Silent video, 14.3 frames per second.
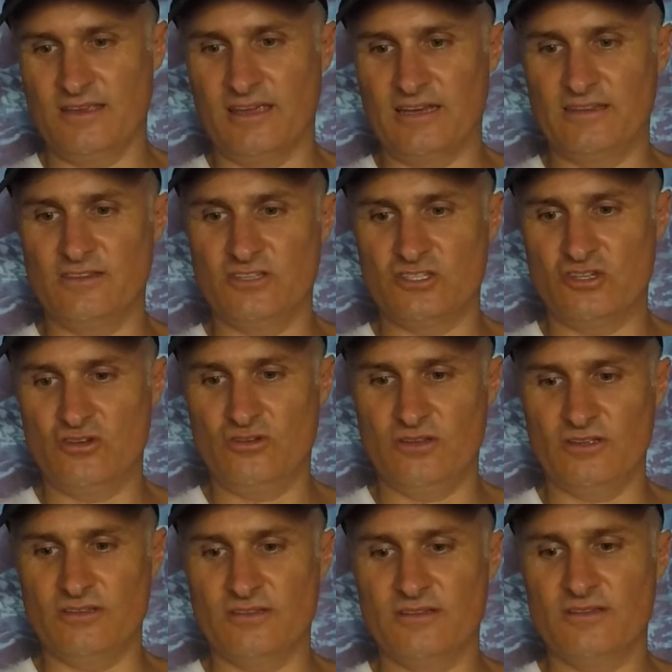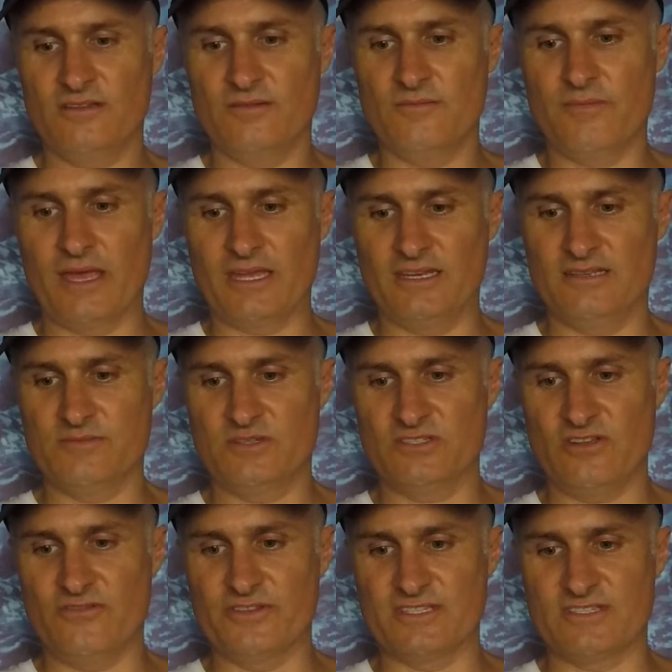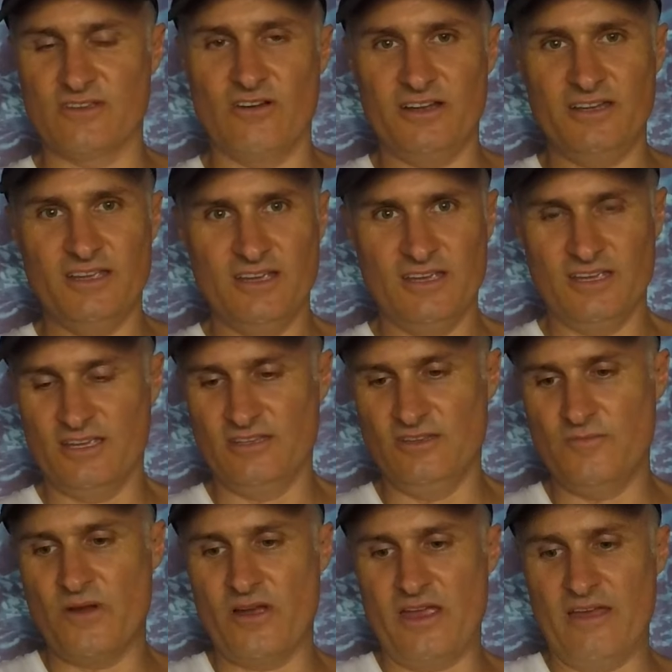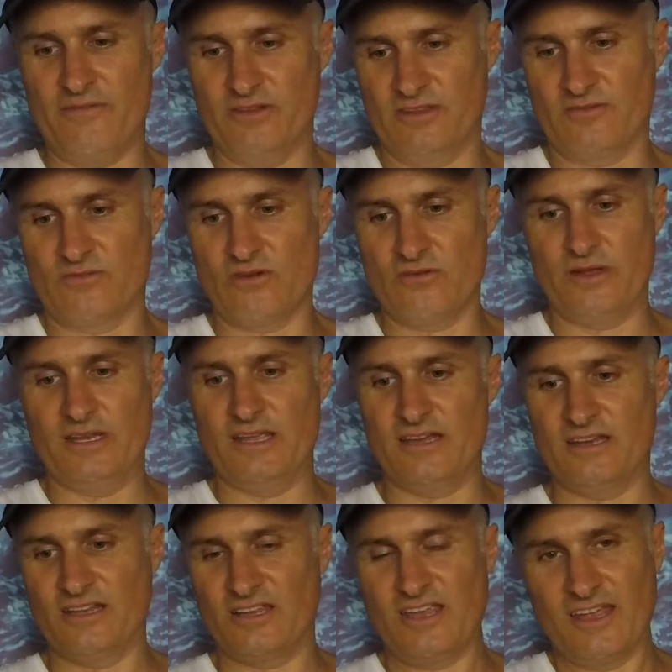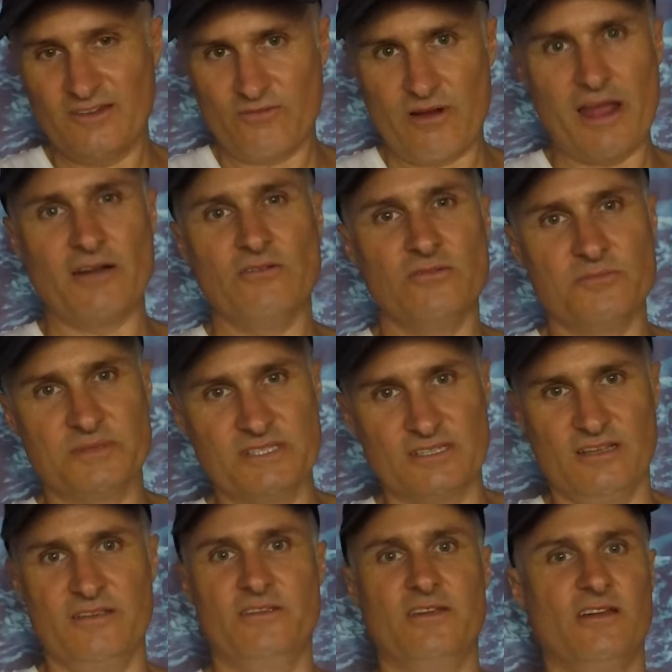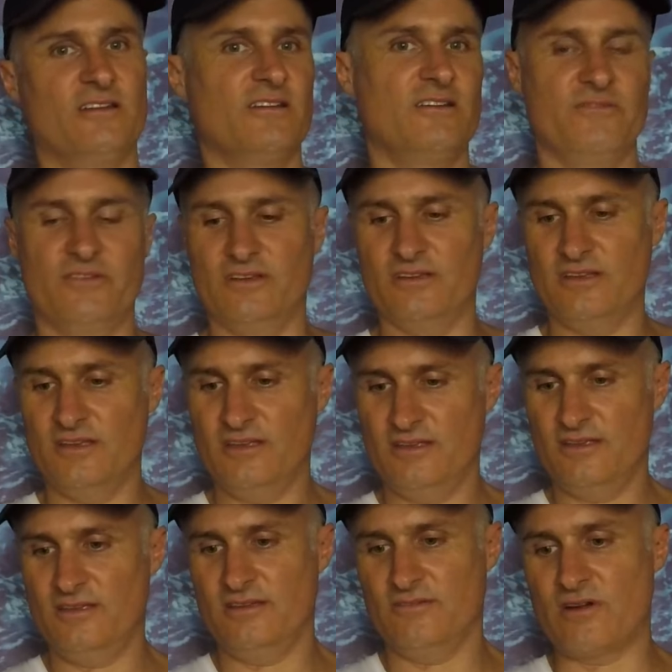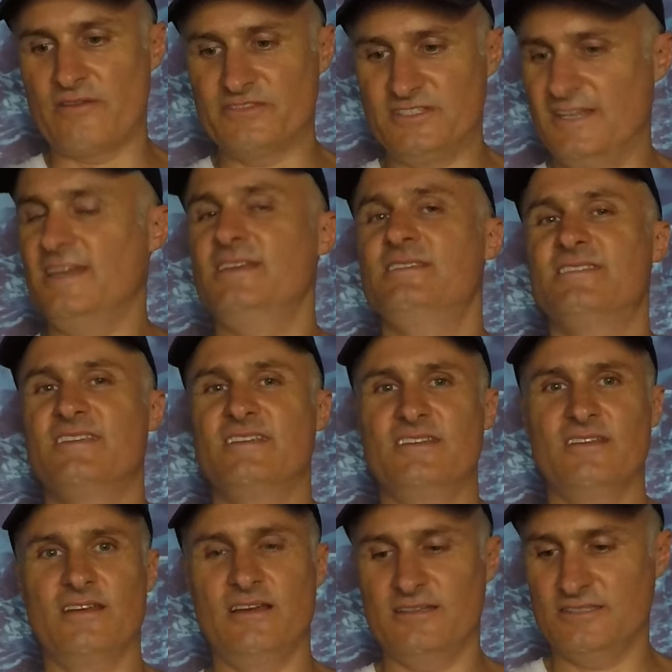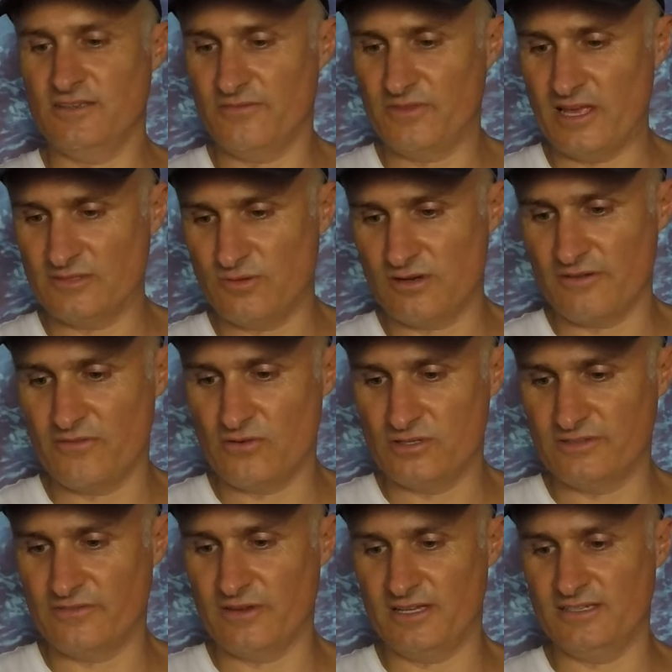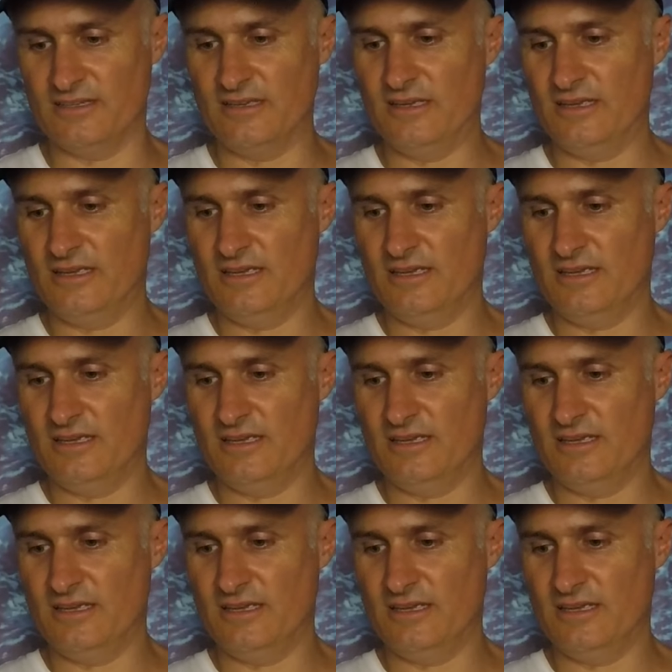and the shooting mechanism is on the side, you might have it the wrong way down and it can rattle, particularly going over rough seas. So that's what I've always found.